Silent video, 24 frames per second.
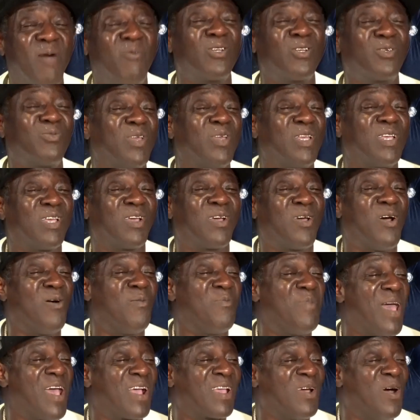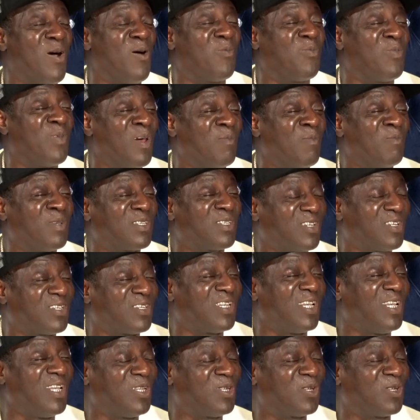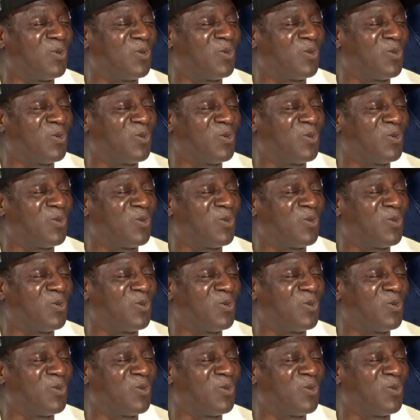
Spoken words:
we could go back and open up Mr. Cecil's.